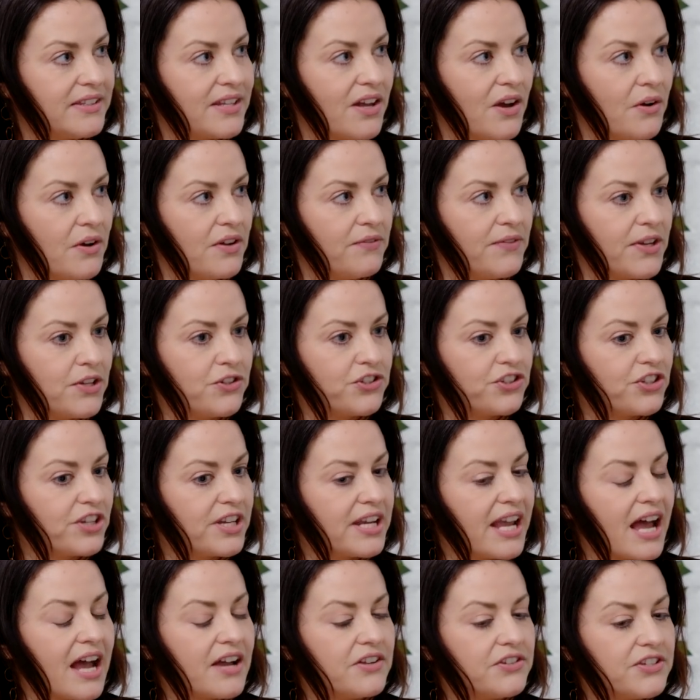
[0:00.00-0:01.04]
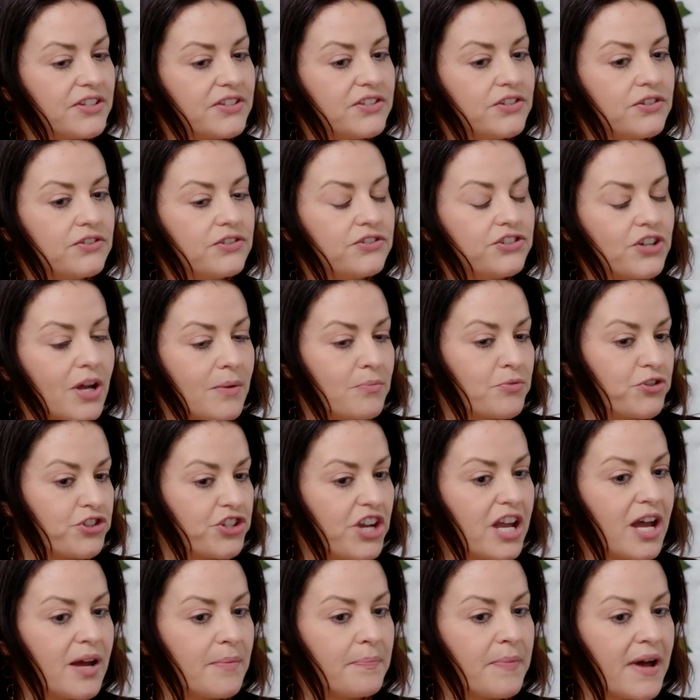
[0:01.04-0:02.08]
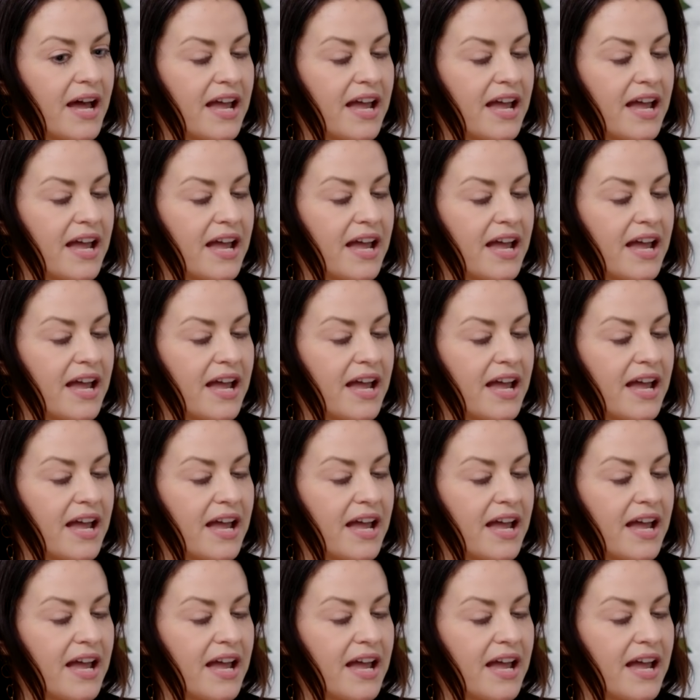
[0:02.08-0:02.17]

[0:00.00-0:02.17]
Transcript: So eventually I just jumped ship.